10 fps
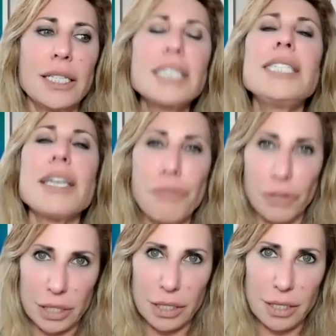the
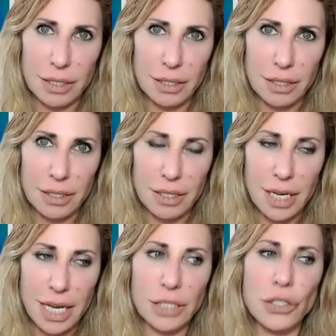difference
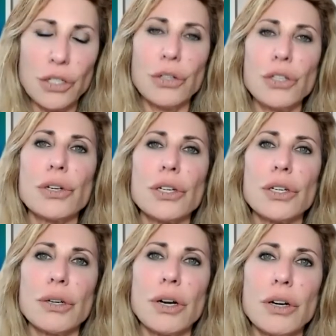and so
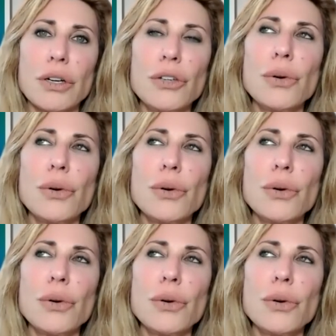you're yeah.